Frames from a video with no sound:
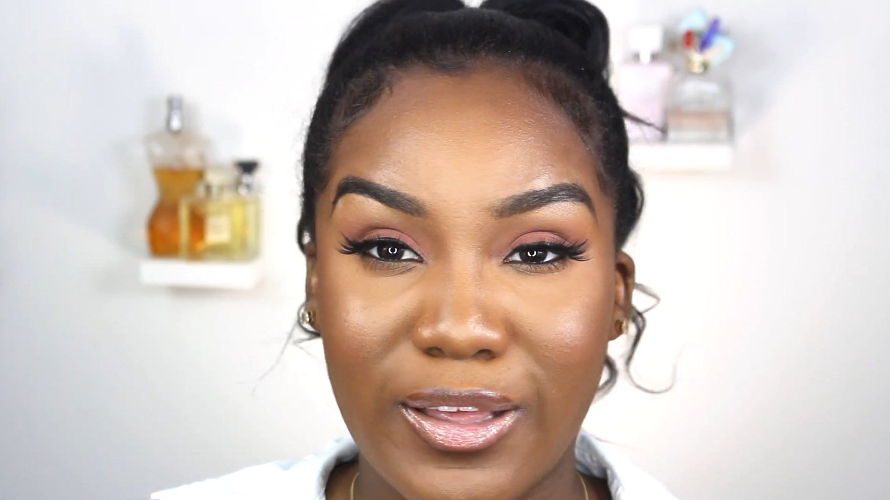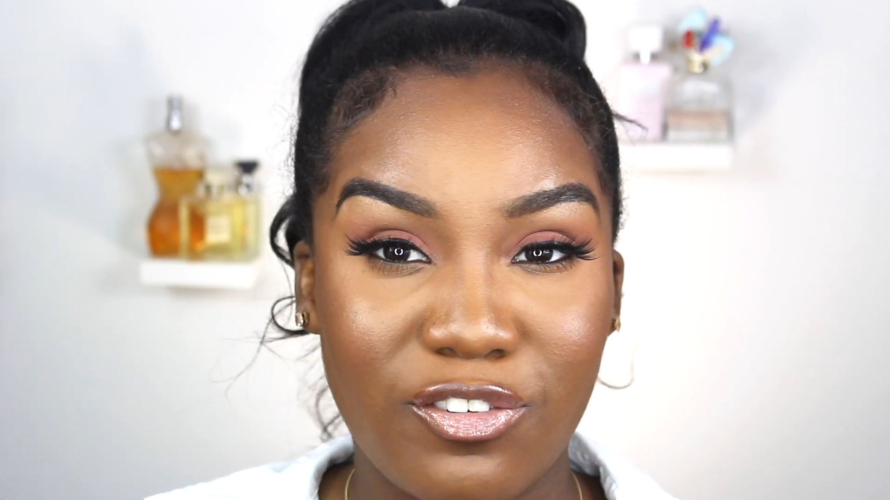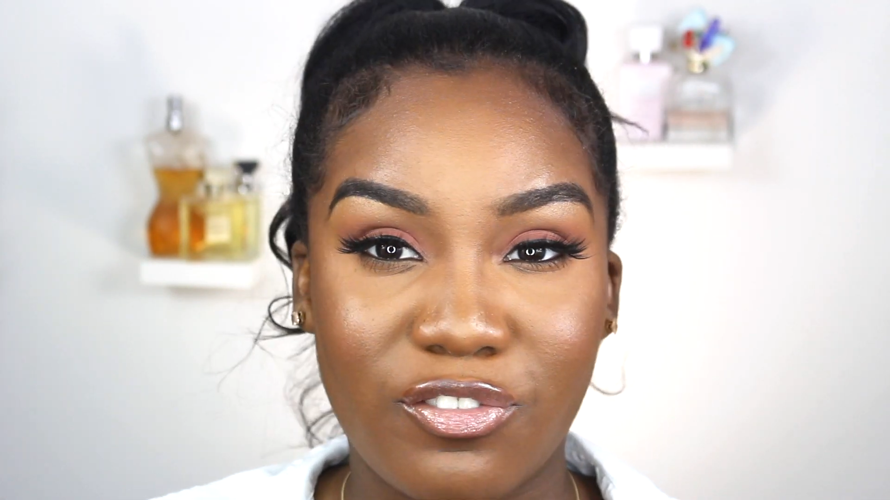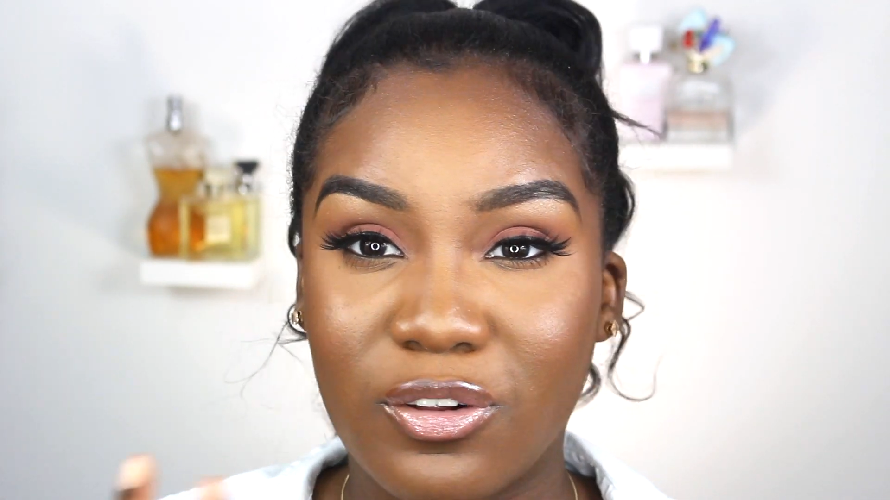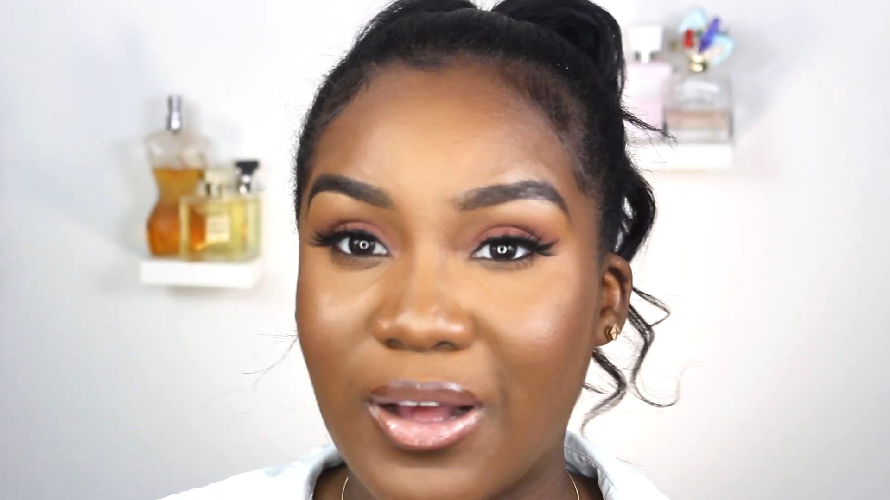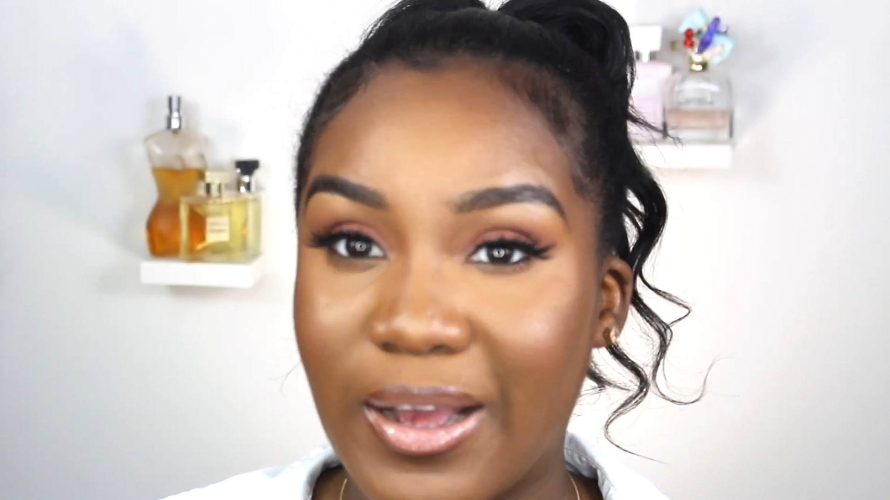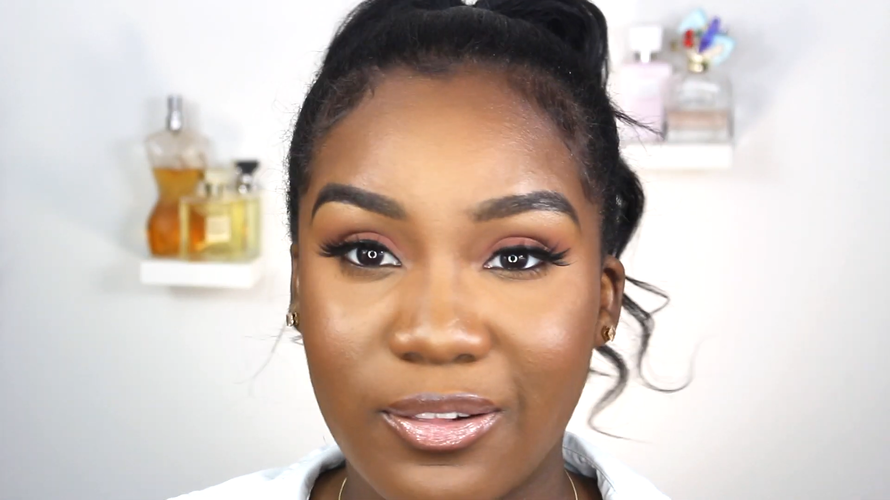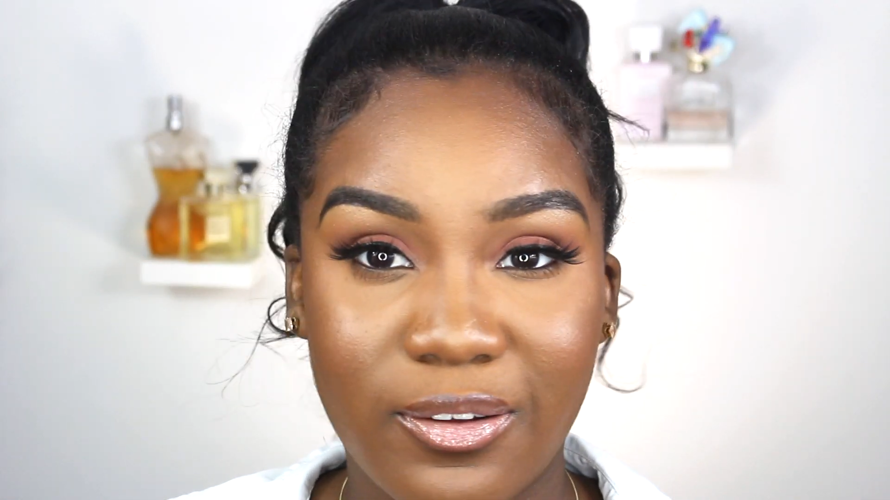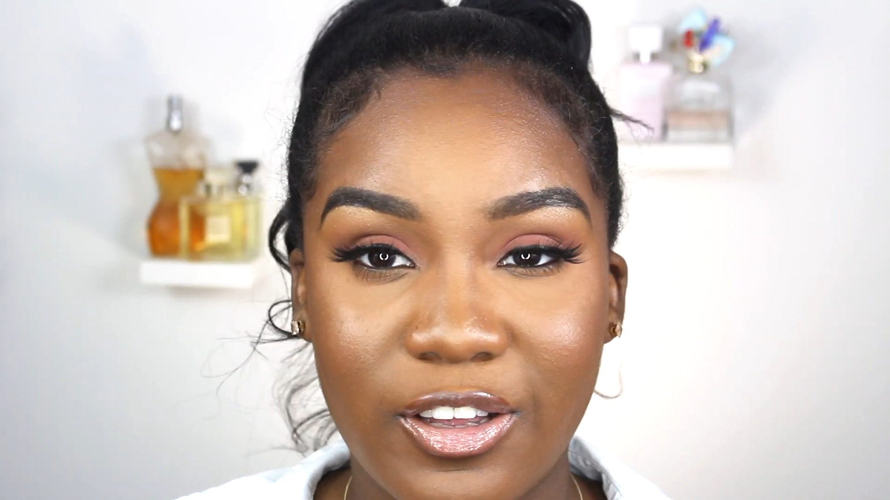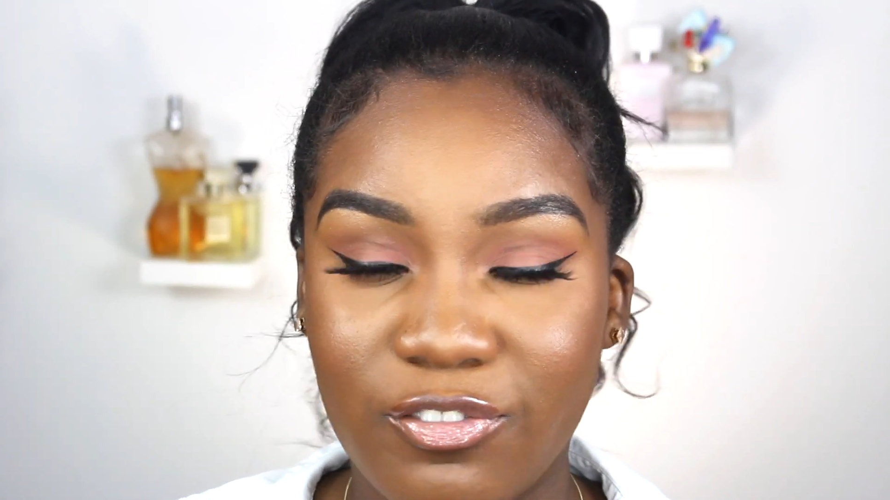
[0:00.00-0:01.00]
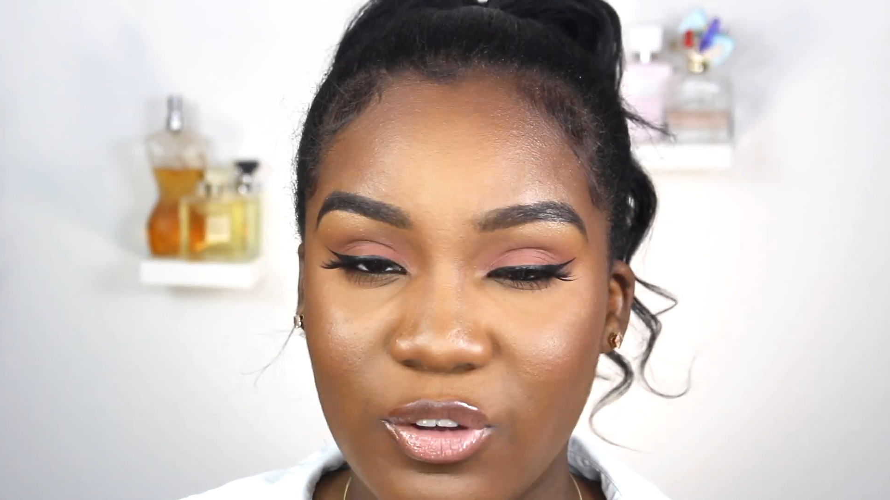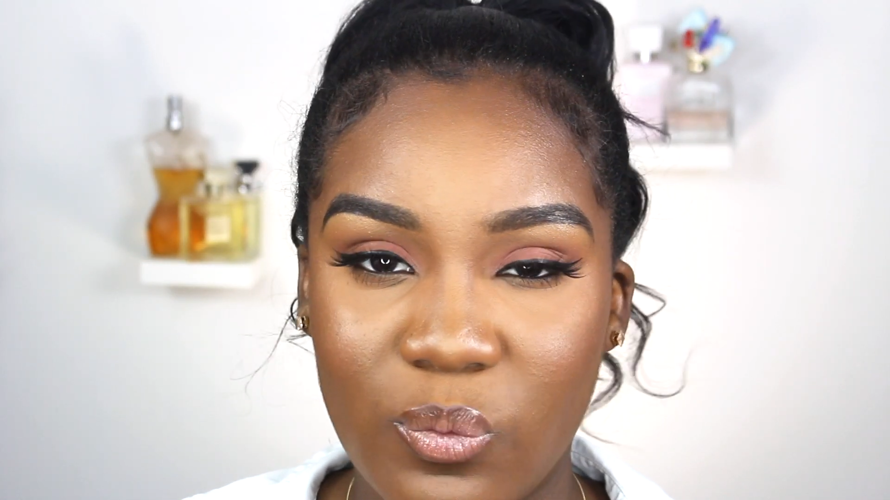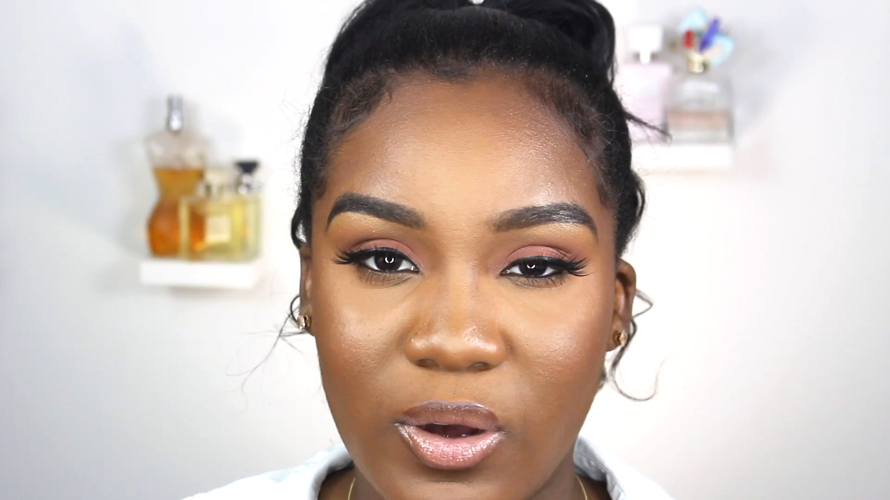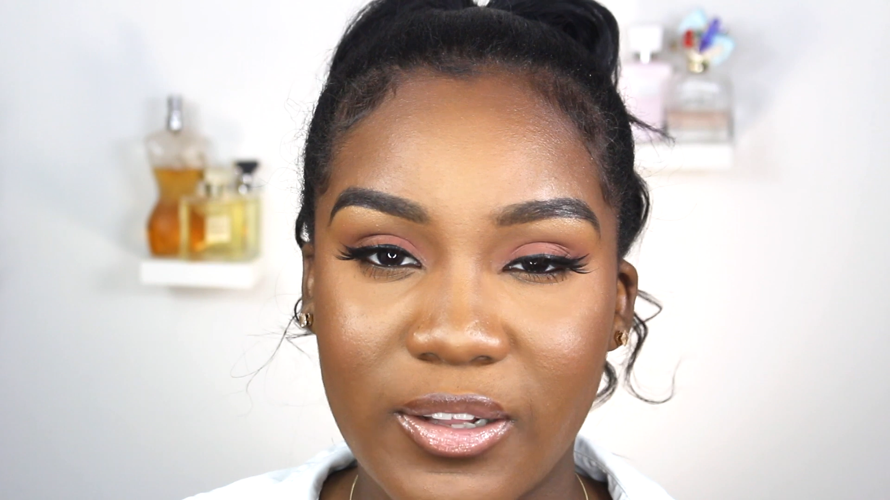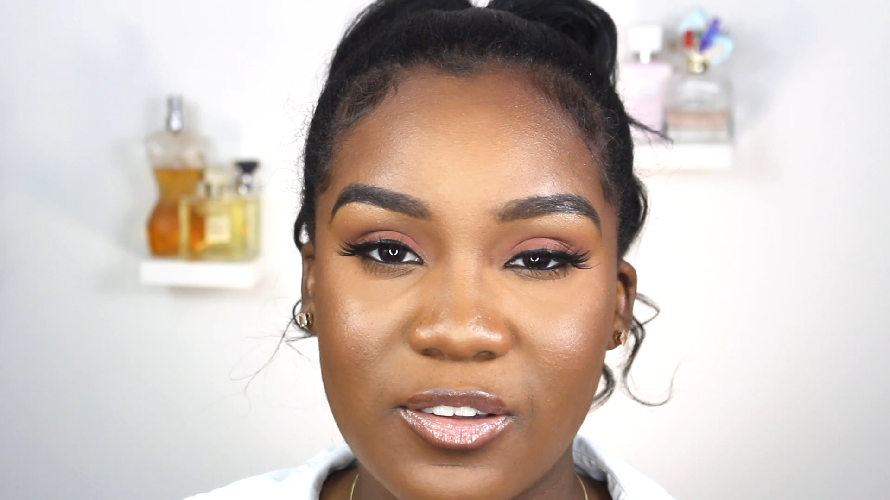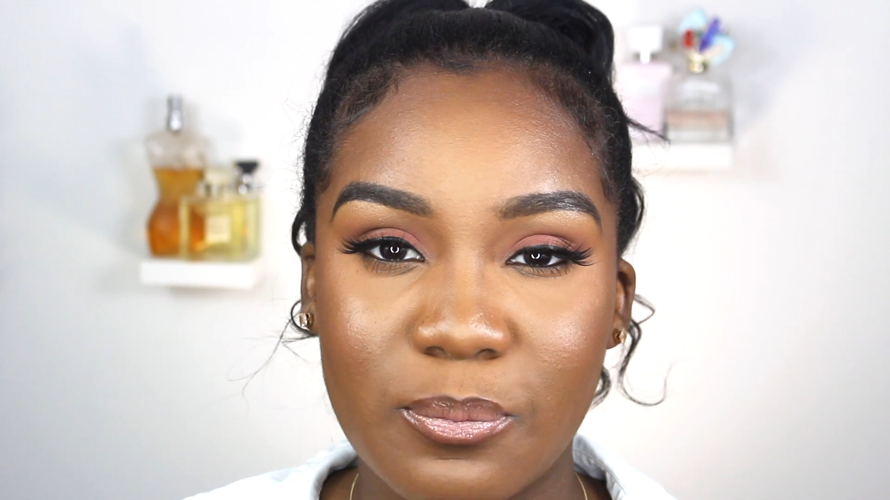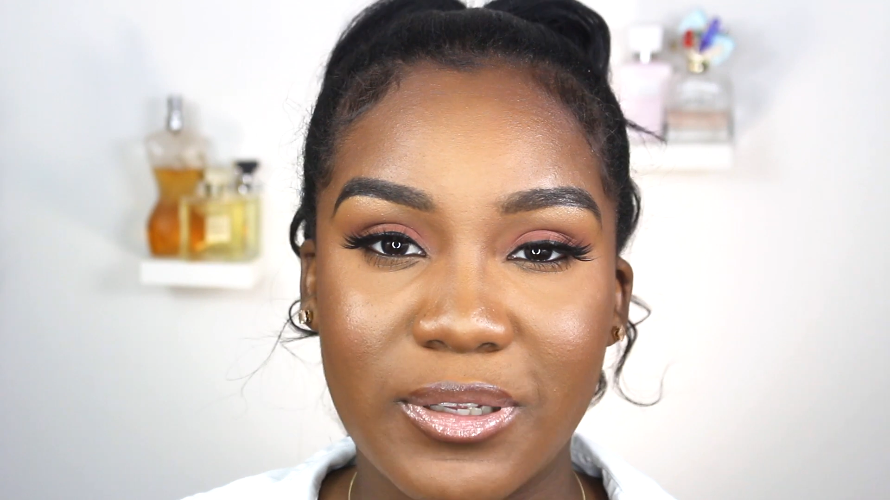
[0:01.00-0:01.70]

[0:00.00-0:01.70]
a full eye look if you want,